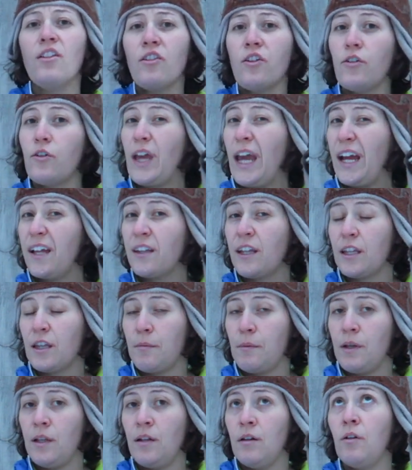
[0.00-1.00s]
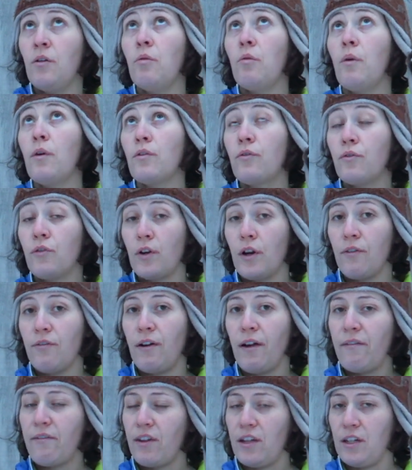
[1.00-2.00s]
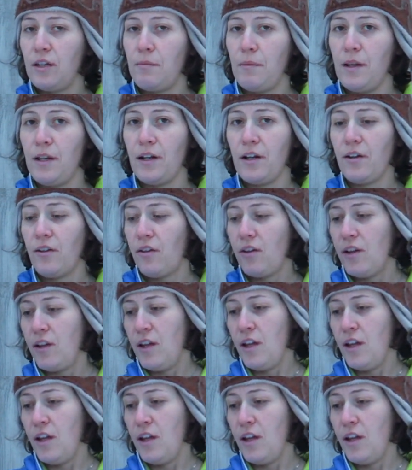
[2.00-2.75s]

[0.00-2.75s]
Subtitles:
so you can get them in 145 centimeters.